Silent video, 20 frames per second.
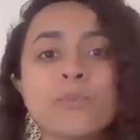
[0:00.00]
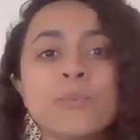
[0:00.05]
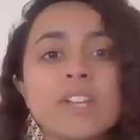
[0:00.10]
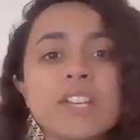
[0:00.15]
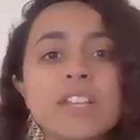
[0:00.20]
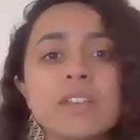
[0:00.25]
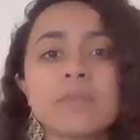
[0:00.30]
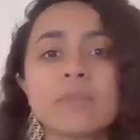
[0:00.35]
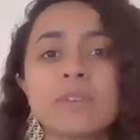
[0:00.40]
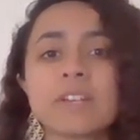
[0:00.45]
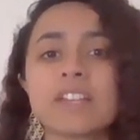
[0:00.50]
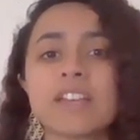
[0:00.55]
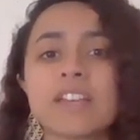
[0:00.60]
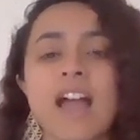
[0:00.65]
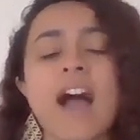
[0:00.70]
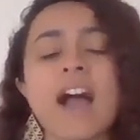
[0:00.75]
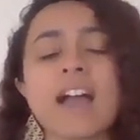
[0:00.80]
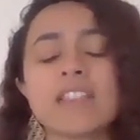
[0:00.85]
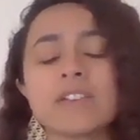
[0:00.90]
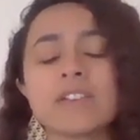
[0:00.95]
really, really
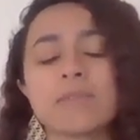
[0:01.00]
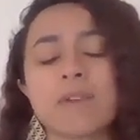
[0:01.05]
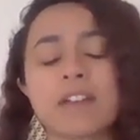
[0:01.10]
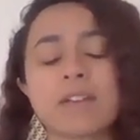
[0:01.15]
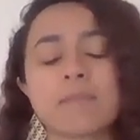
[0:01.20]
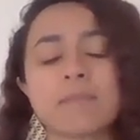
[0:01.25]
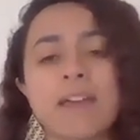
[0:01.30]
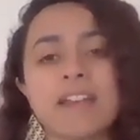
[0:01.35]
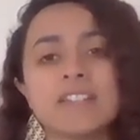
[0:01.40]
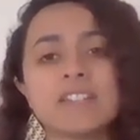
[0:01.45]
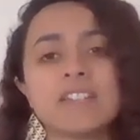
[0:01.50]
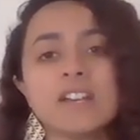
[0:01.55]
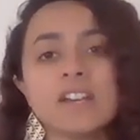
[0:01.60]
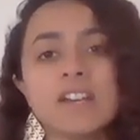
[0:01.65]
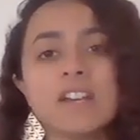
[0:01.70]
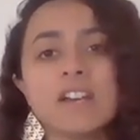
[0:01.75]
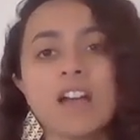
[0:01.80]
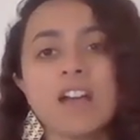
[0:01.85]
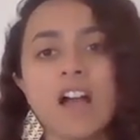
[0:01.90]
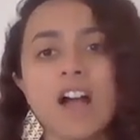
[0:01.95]
highly recommend
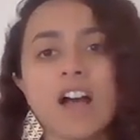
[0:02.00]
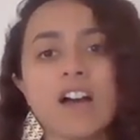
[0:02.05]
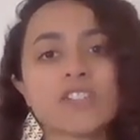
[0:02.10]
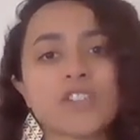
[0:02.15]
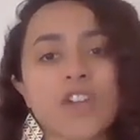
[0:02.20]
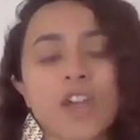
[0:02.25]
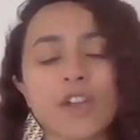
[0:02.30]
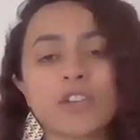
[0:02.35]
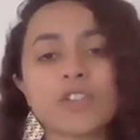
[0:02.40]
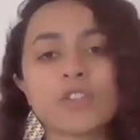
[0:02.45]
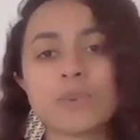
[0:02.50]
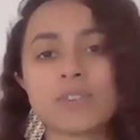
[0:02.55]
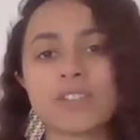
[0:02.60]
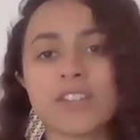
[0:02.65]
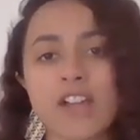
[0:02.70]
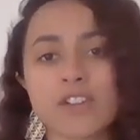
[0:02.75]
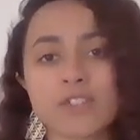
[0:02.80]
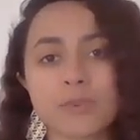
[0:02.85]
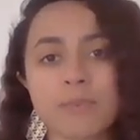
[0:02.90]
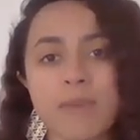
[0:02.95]
talking to a
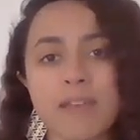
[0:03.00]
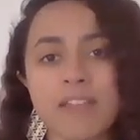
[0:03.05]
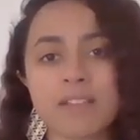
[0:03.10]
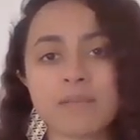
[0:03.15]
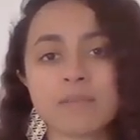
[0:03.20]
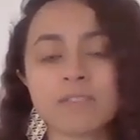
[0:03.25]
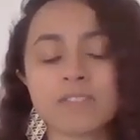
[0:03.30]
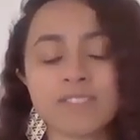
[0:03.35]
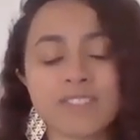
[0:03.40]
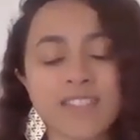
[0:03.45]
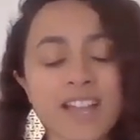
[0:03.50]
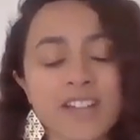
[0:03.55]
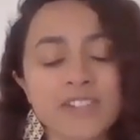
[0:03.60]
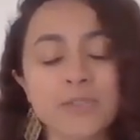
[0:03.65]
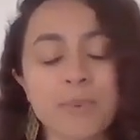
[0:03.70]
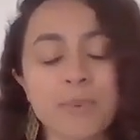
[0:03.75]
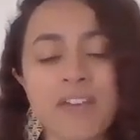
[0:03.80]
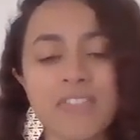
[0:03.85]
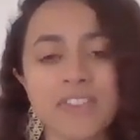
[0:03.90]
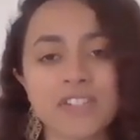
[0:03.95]

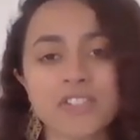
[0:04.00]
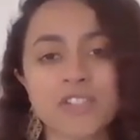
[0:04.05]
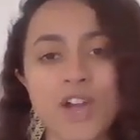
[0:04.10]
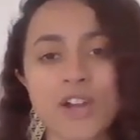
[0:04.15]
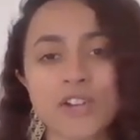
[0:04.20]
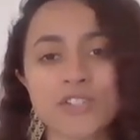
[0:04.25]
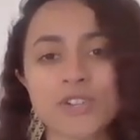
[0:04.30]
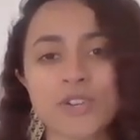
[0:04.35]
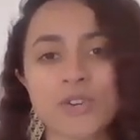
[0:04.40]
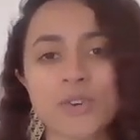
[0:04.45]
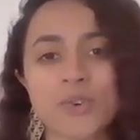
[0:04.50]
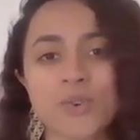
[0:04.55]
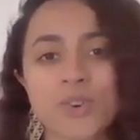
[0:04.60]
naturopathic doctor